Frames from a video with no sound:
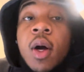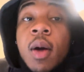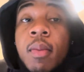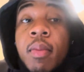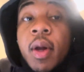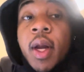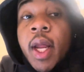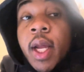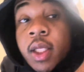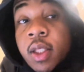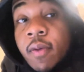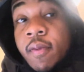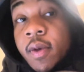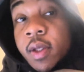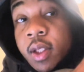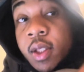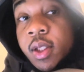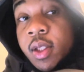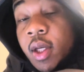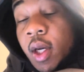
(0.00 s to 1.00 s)
break has
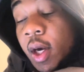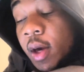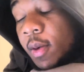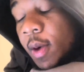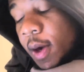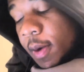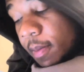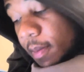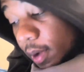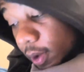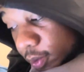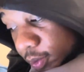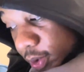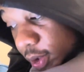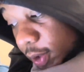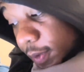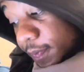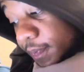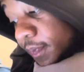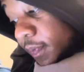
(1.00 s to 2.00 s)
officially started, right? Boom.
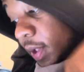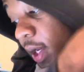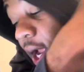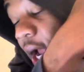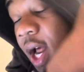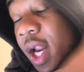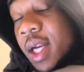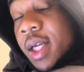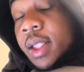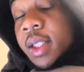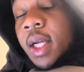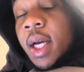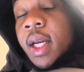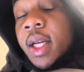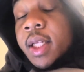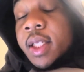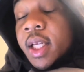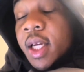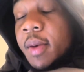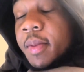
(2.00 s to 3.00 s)
So I literally just got done
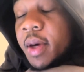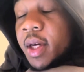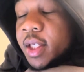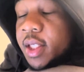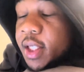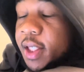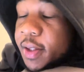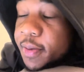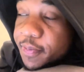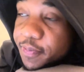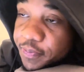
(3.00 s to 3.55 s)
taking my exam.